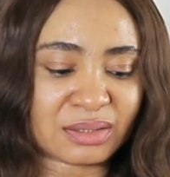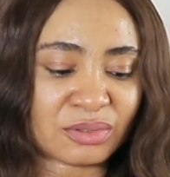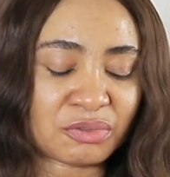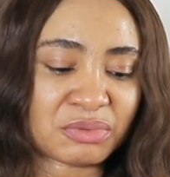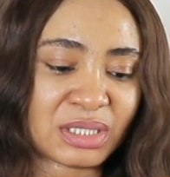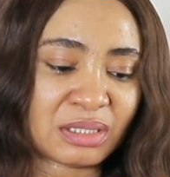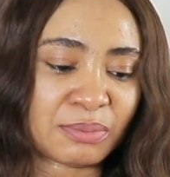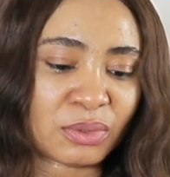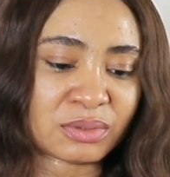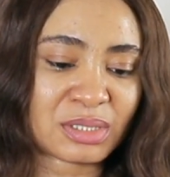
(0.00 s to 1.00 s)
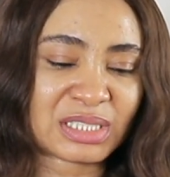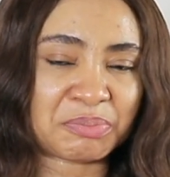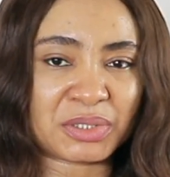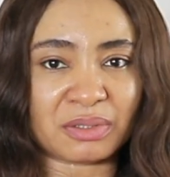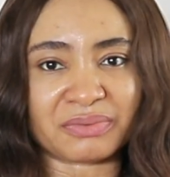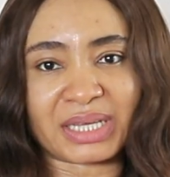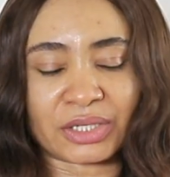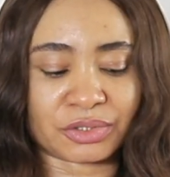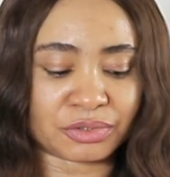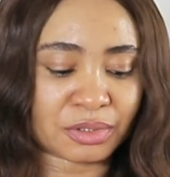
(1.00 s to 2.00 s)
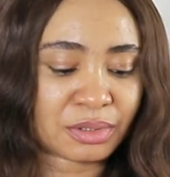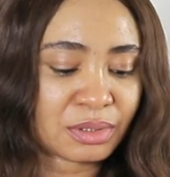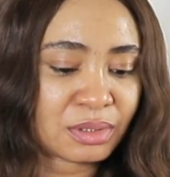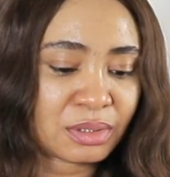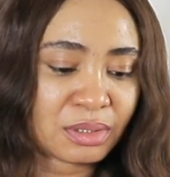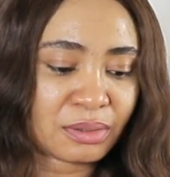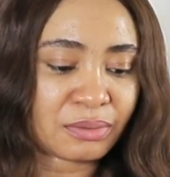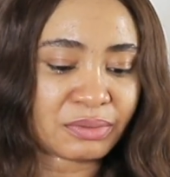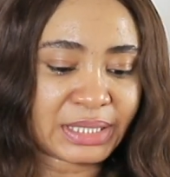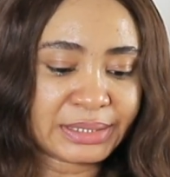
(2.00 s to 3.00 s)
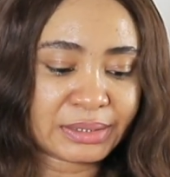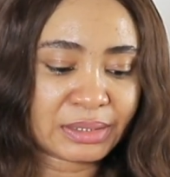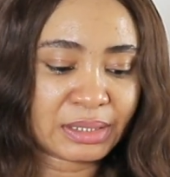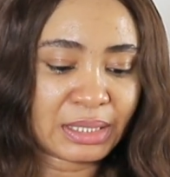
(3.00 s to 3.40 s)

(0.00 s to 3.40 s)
not really, but just a bit of extra, right?